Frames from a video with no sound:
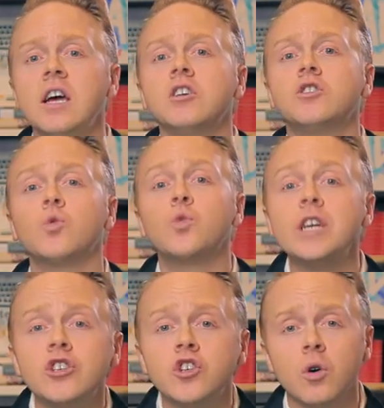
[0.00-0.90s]
to
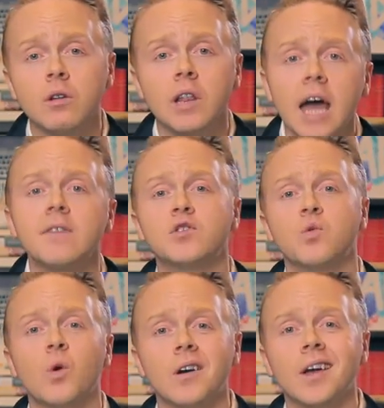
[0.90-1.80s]
reach your life's
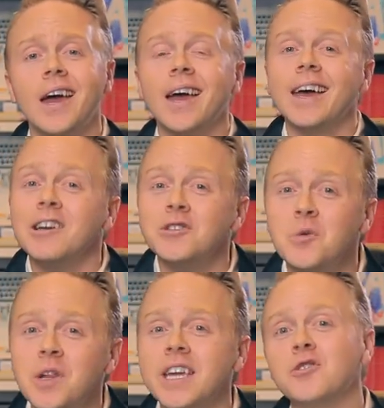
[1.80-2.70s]
work. And here's the
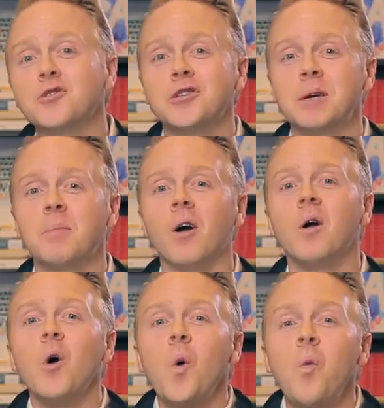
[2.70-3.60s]
really interesting
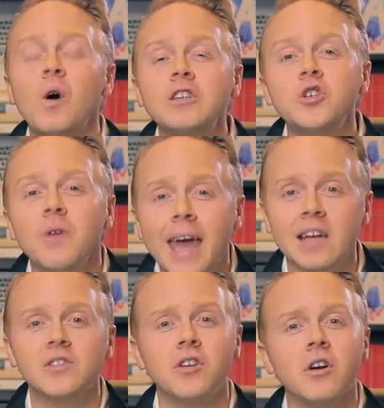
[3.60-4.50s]
part. Once you
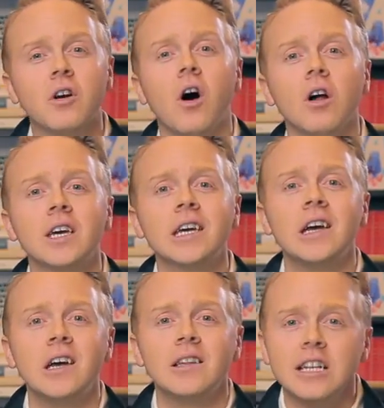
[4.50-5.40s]
answer your calling,
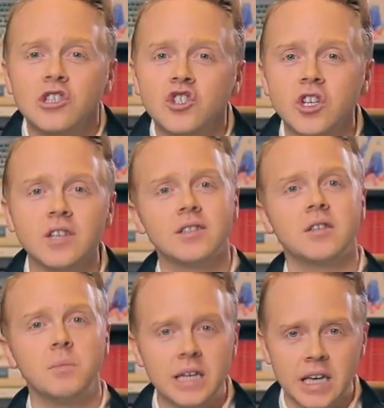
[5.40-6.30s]
that's just
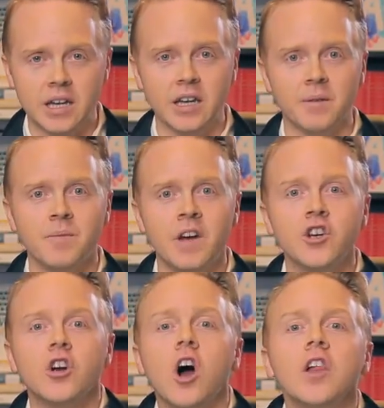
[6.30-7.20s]
the beginning.
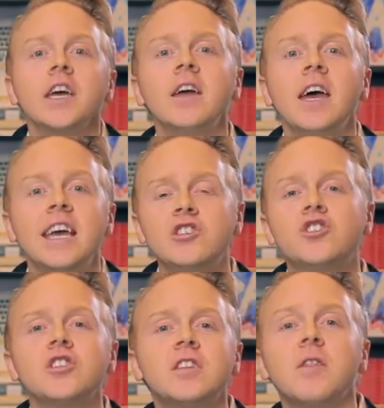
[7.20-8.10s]
Your calling is
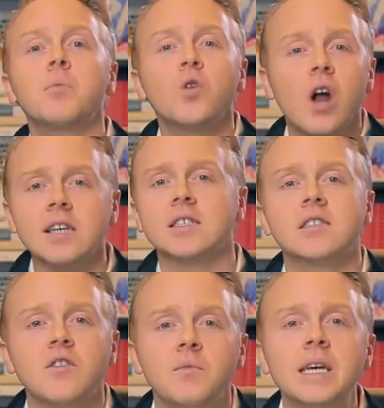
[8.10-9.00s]
just the
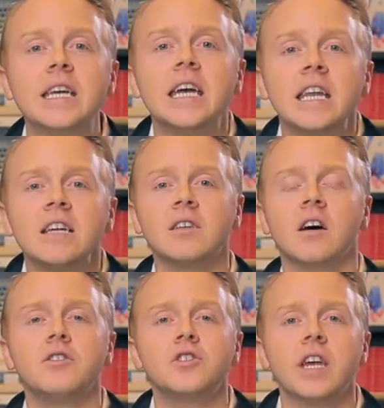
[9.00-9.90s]
process of beginning to
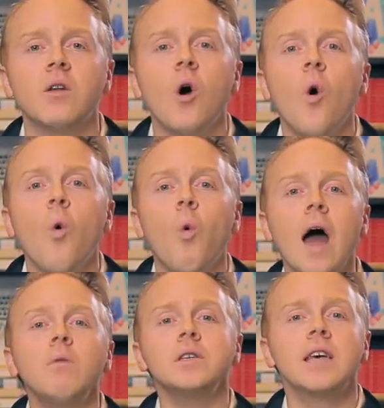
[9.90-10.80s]
understand,
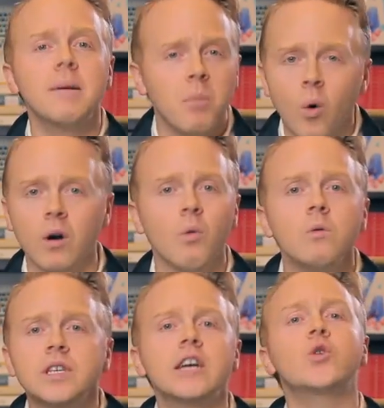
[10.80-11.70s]
why was I born? What
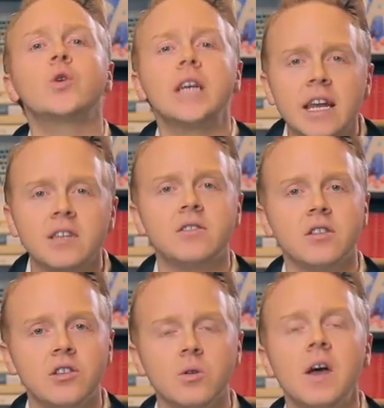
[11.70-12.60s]
was I created
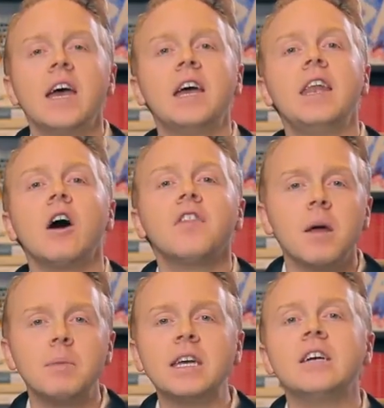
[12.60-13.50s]
to do? And now that
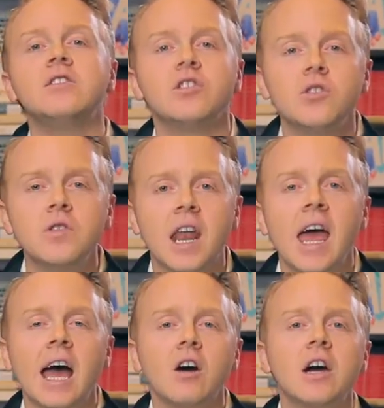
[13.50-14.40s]
I begin to do
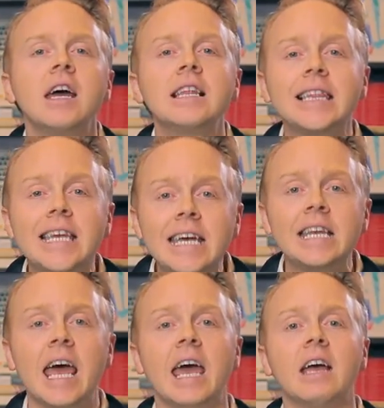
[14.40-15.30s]
that, how can I
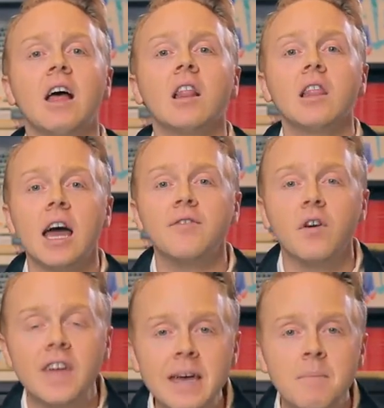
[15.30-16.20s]
lead a life
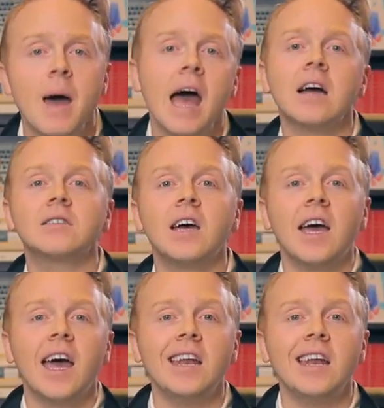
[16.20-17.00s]
of impact and